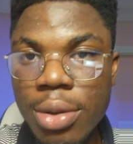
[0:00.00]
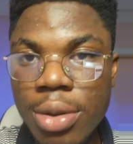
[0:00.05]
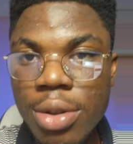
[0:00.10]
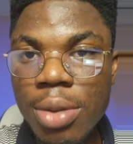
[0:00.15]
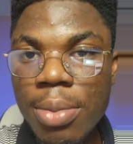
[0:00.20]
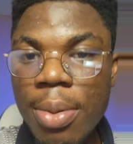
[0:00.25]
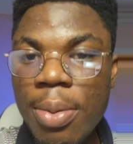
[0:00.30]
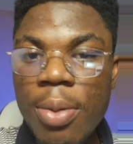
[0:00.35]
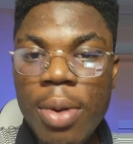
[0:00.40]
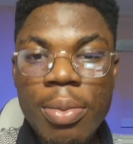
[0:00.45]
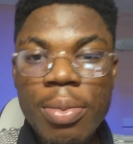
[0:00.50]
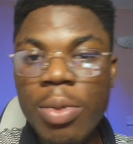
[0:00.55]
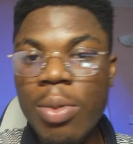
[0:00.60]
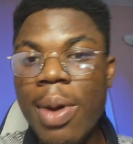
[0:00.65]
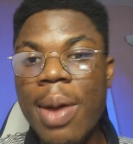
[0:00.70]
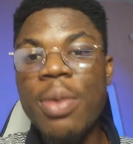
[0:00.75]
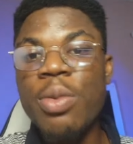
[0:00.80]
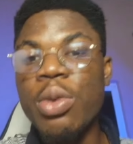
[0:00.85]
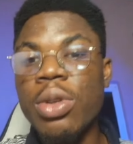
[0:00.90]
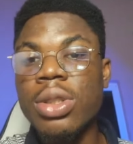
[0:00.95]
Some people
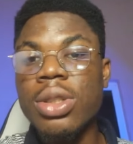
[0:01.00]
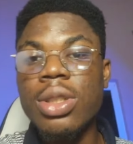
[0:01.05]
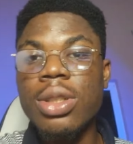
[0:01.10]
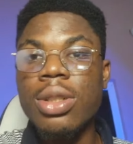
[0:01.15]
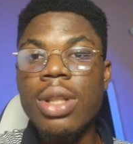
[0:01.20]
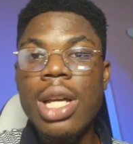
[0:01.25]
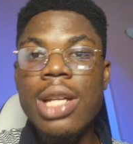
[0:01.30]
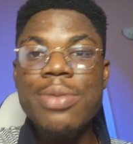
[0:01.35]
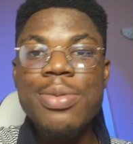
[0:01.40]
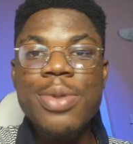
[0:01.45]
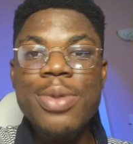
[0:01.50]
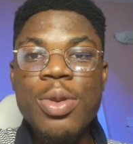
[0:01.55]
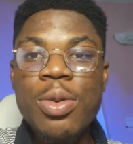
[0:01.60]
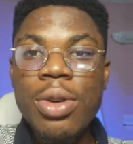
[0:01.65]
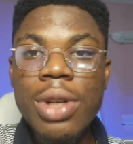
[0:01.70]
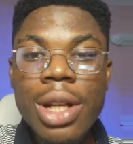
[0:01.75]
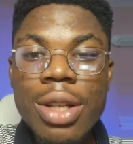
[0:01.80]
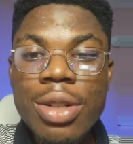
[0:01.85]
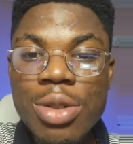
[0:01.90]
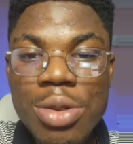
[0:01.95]
might be wondering, that's
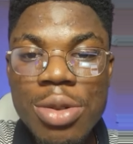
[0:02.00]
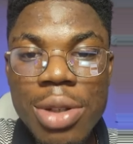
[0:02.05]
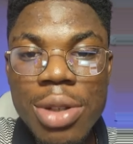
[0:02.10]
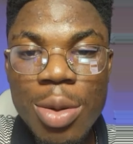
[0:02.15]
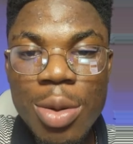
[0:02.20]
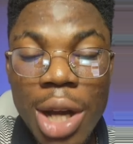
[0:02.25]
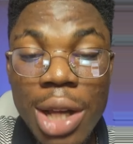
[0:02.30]
what are you doing?